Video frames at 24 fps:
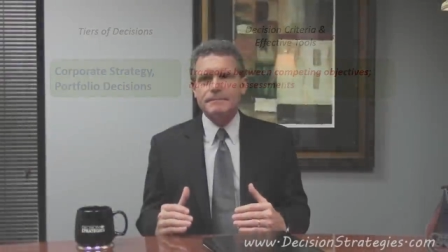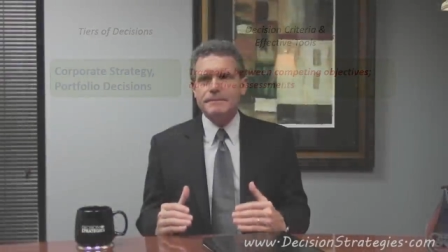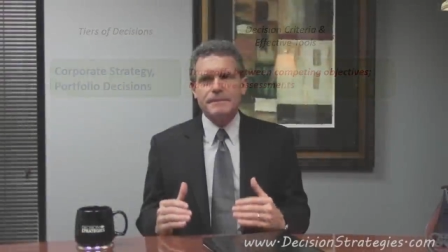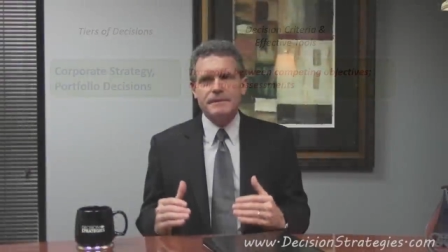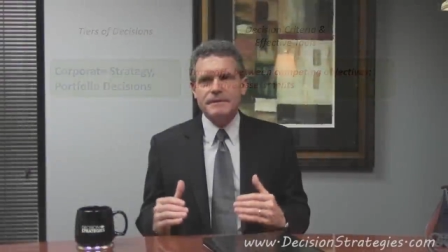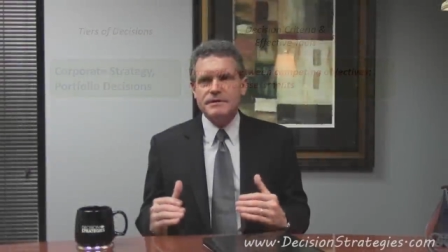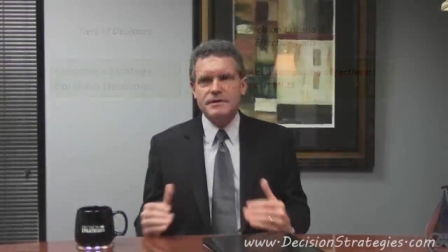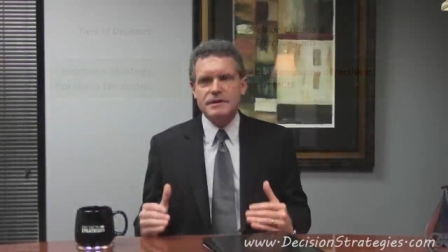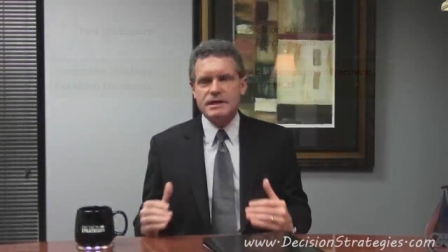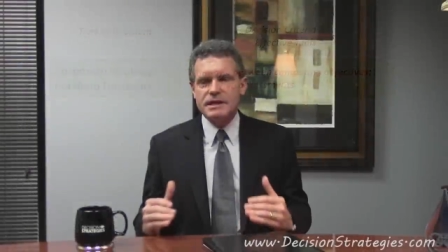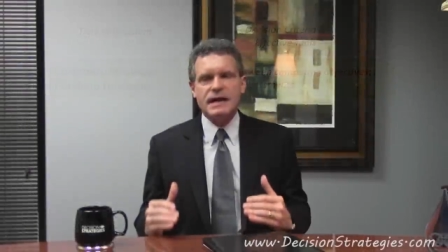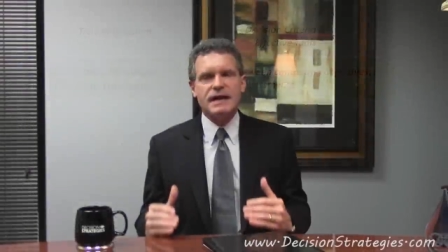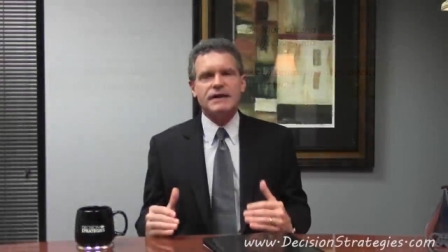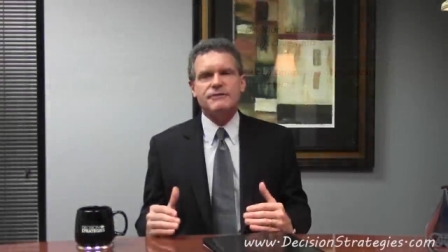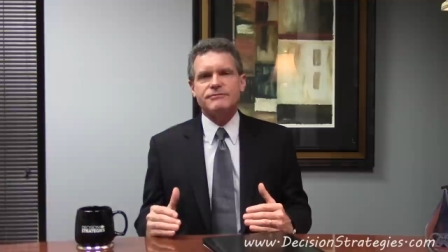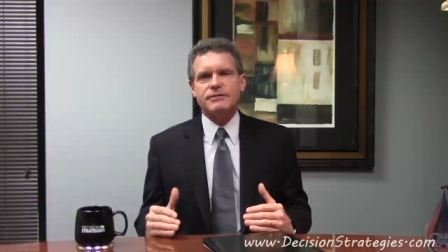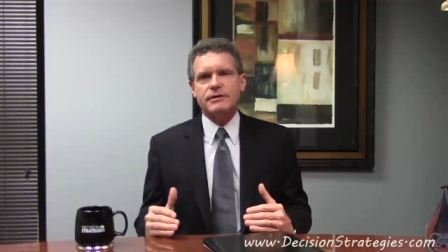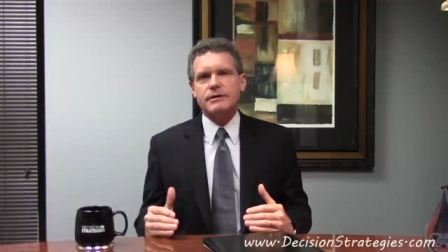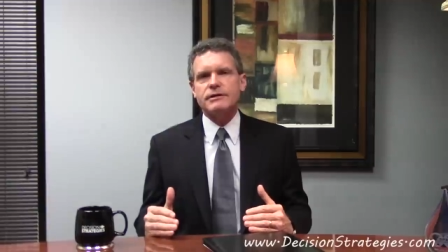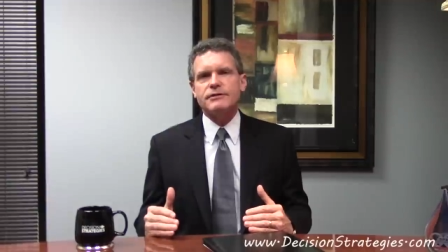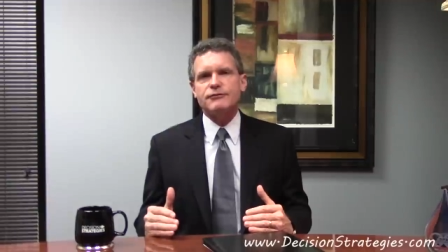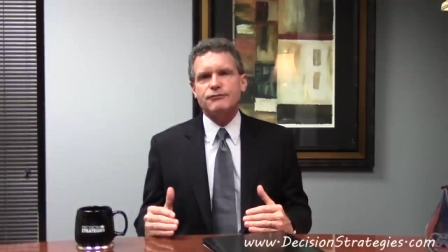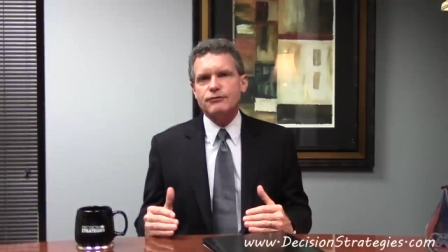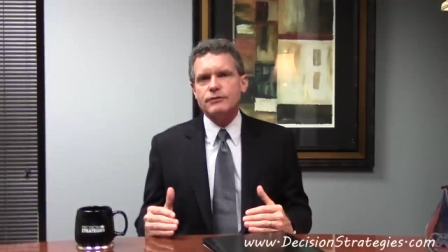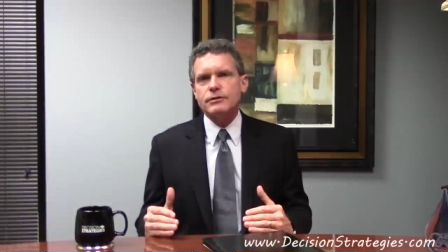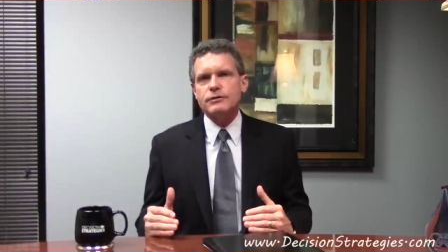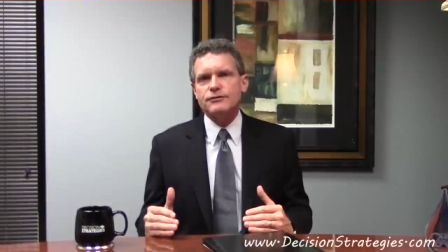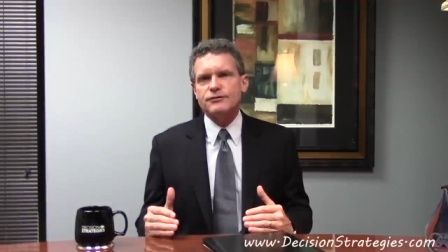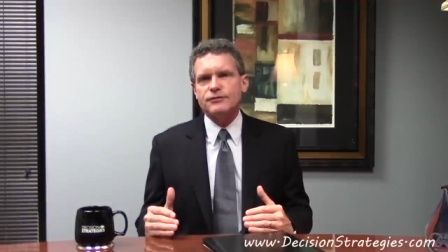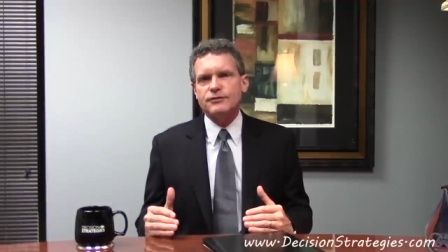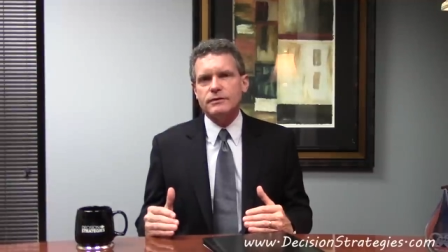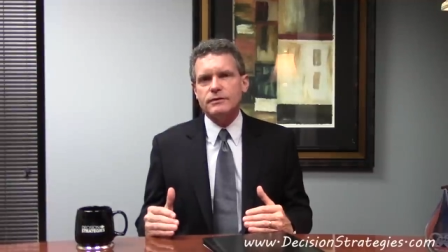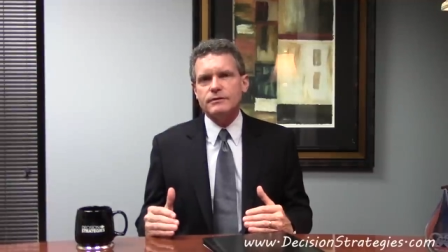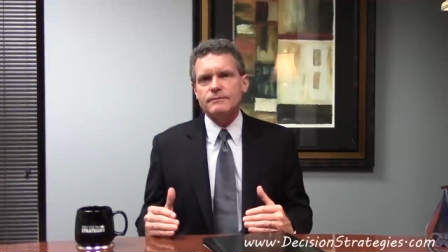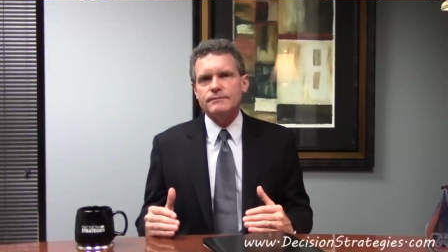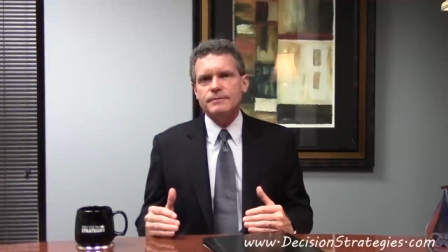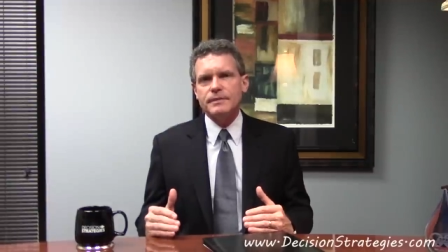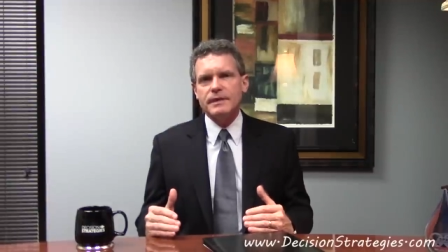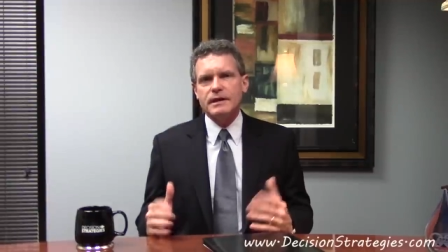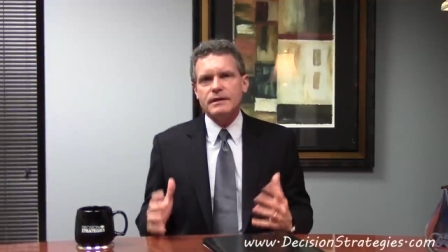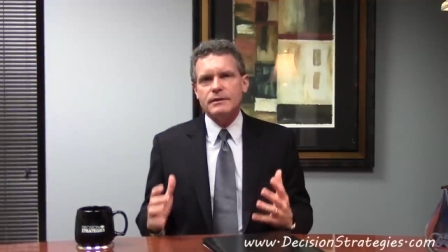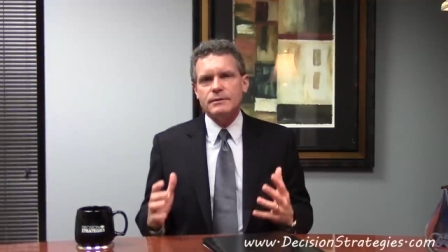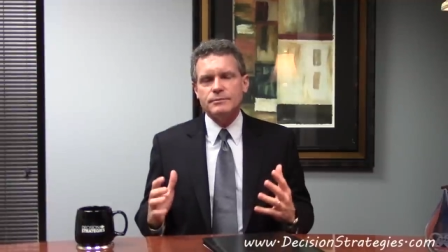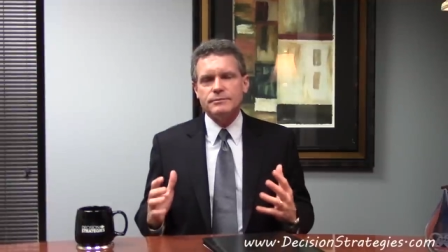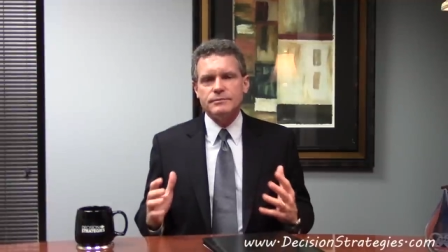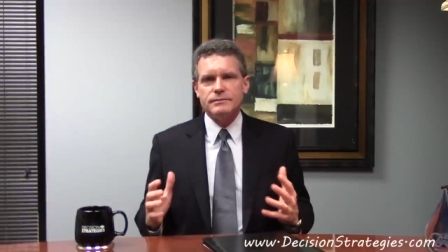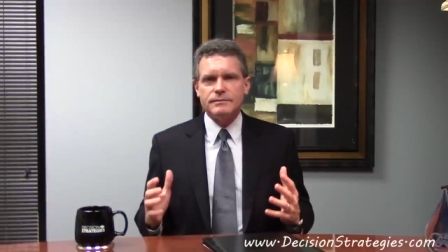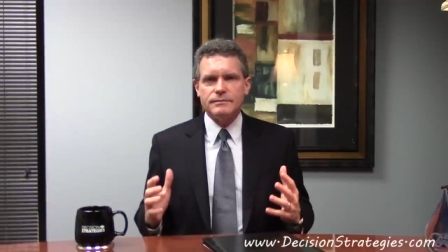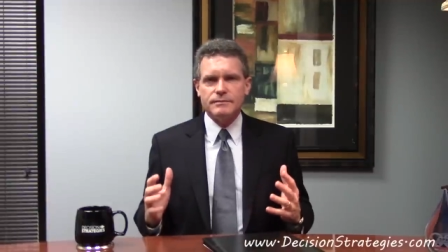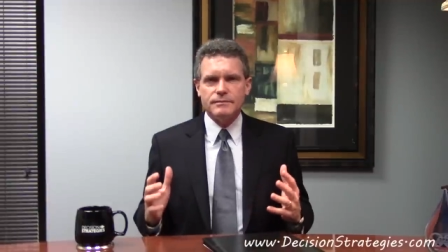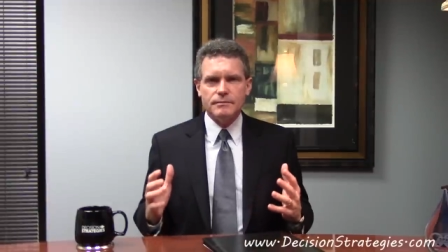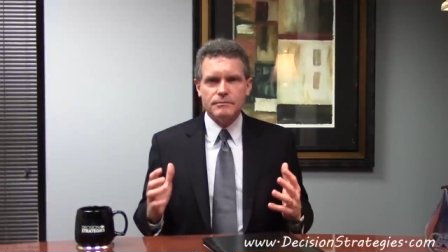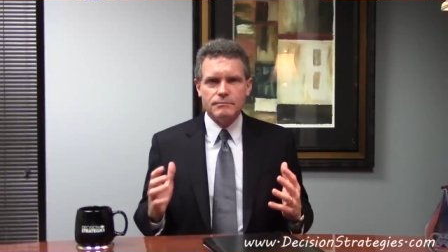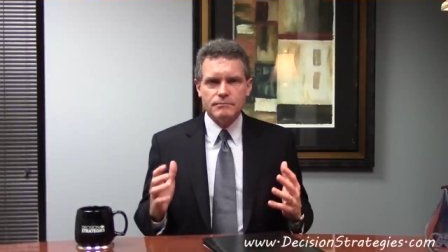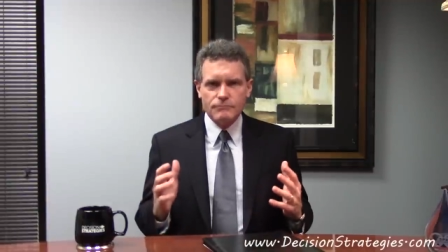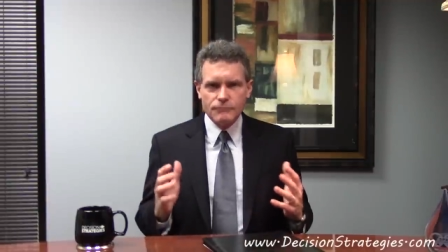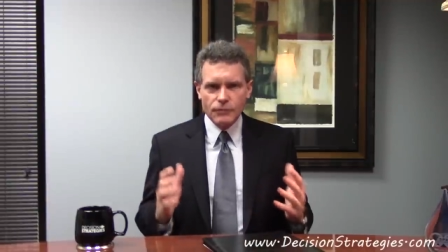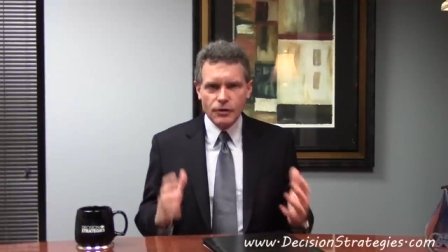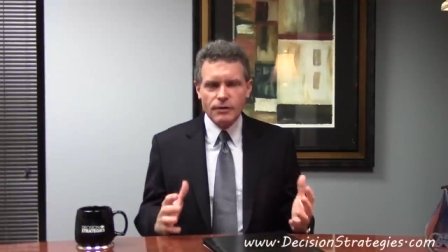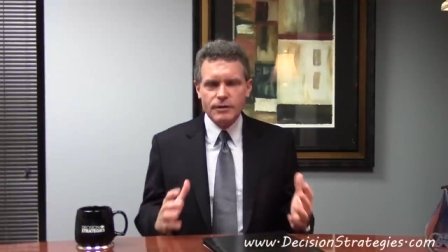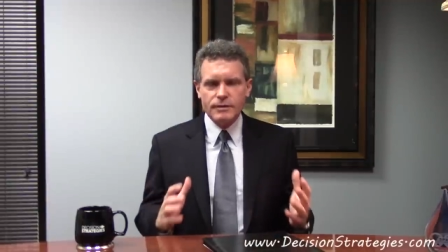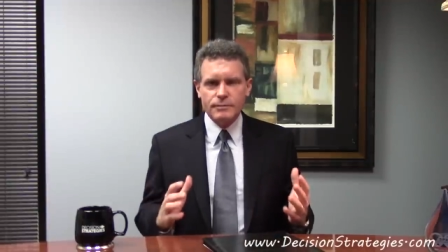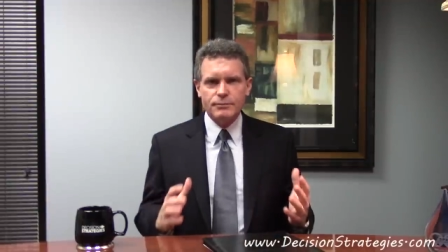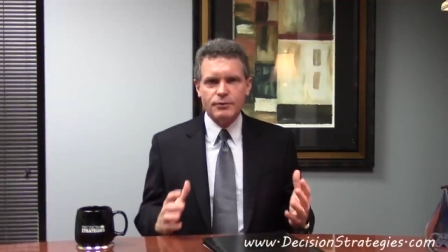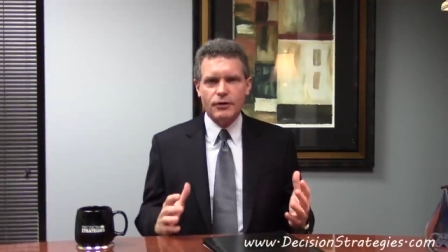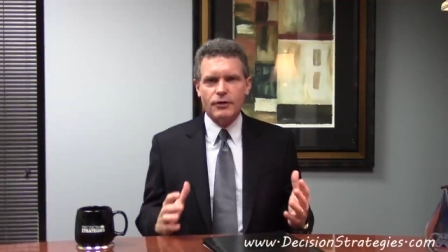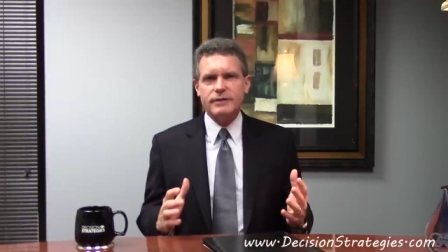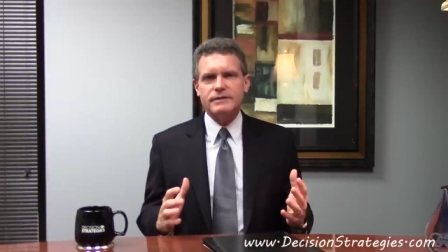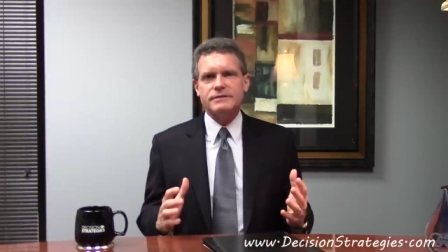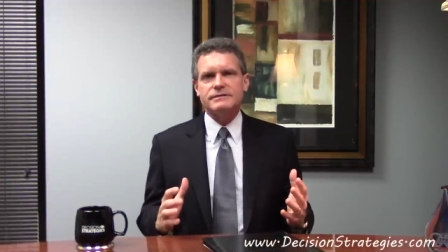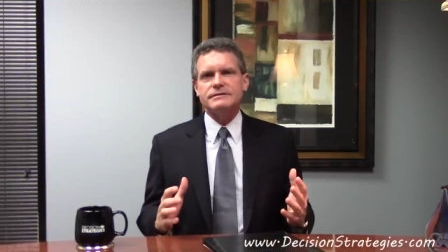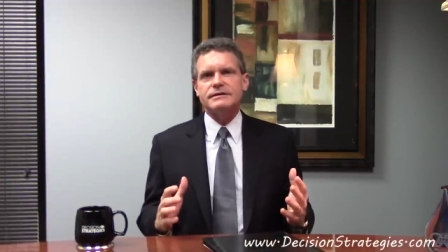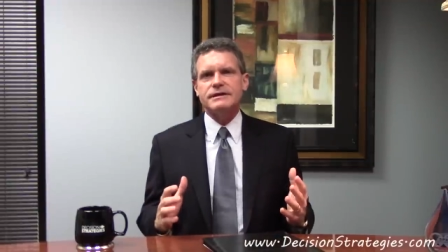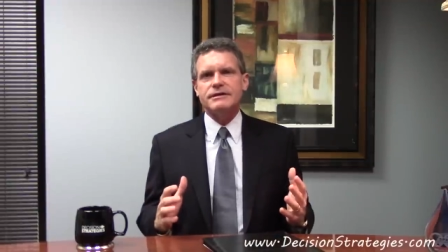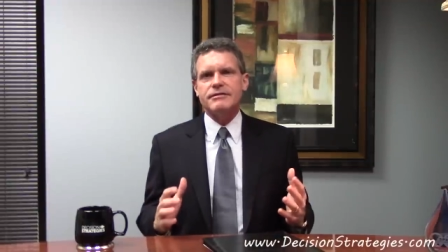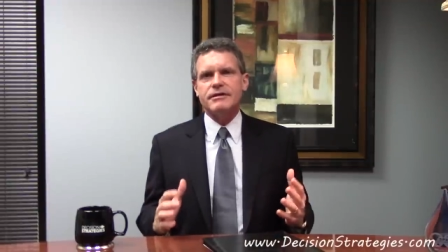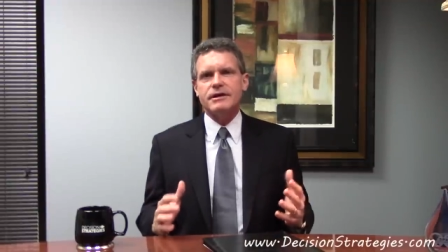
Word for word: not very fruitful. More importantly,